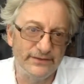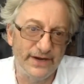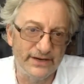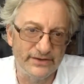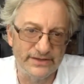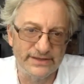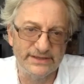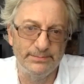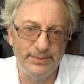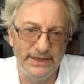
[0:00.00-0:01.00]
virus
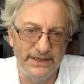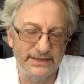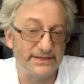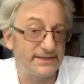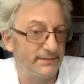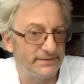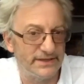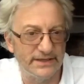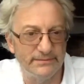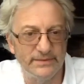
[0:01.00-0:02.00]
to peak
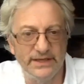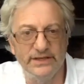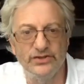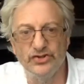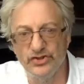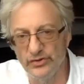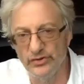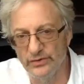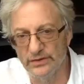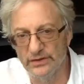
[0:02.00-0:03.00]
sometime in
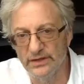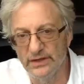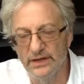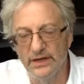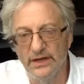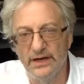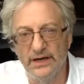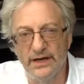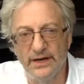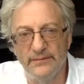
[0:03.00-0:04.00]
June.
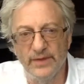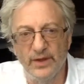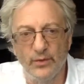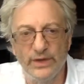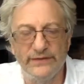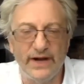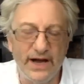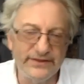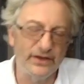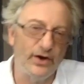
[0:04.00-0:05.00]
We have
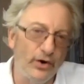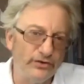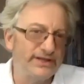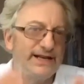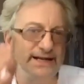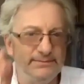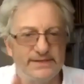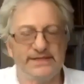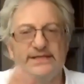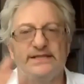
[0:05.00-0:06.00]
other odd
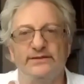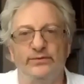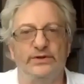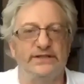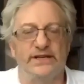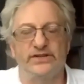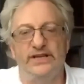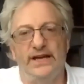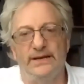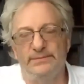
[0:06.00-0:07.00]
glimpses of what's
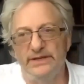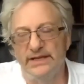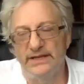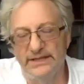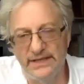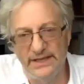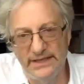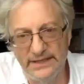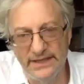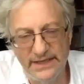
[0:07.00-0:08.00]
actually happening
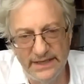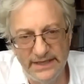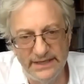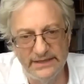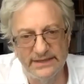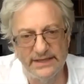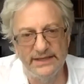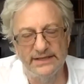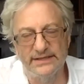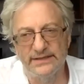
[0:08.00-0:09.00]
in the
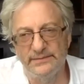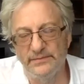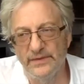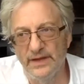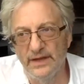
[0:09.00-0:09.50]
kingdom.